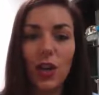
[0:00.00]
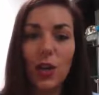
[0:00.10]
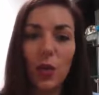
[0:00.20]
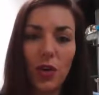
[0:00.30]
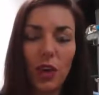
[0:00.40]

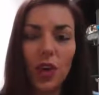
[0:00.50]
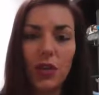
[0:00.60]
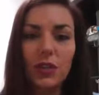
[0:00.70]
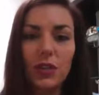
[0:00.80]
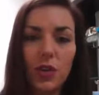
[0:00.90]
with
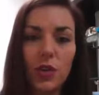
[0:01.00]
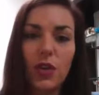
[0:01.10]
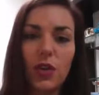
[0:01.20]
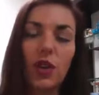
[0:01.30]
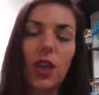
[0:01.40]
us so you can
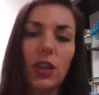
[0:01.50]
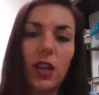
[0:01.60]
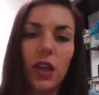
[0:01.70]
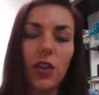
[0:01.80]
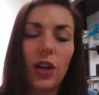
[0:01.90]
directly
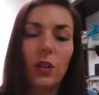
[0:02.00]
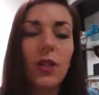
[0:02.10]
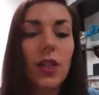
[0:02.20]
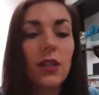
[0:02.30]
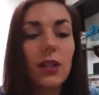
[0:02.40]
interact with
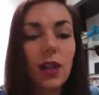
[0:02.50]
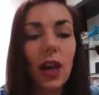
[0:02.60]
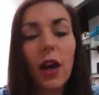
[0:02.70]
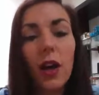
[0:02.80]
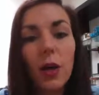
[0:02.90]
us and get
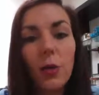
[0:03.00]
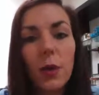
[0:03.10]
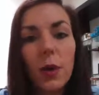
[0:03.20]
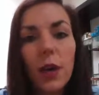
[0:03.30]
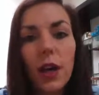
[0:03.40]
help.
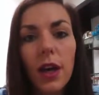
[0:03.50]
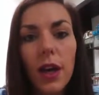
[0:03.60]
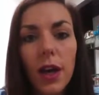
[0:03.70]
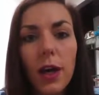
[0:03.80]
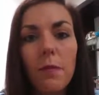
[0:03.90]

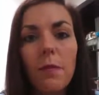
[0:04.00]
Um,